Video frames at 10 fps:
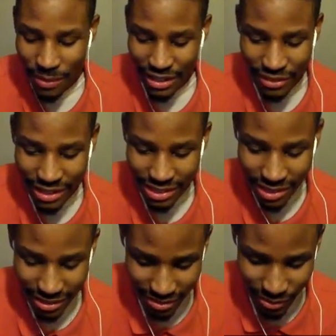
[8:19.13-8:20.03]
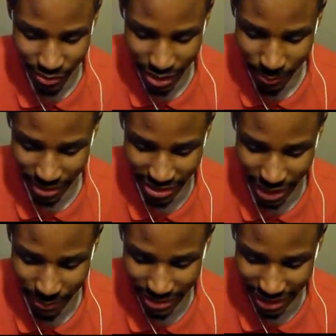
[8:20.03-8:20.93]
of my units do, do that
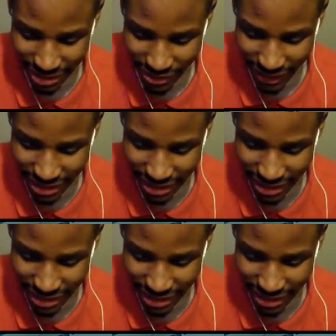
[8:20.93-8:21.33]
much damage. That's